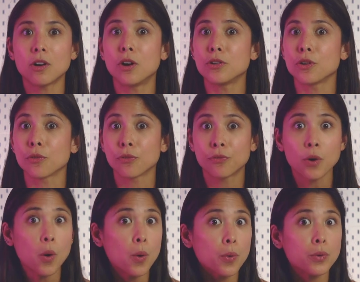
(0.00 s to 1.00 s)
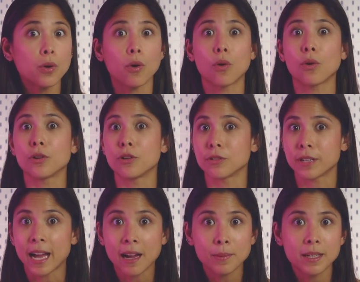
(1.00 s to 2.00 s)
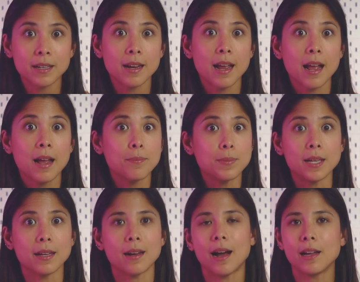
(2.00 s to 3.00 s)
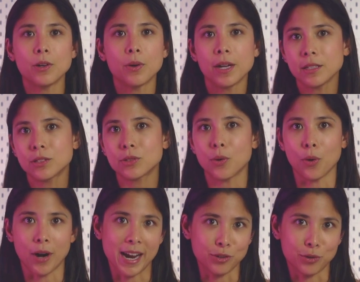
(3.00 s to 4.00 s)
it on your phone or your tablet, be it iOS or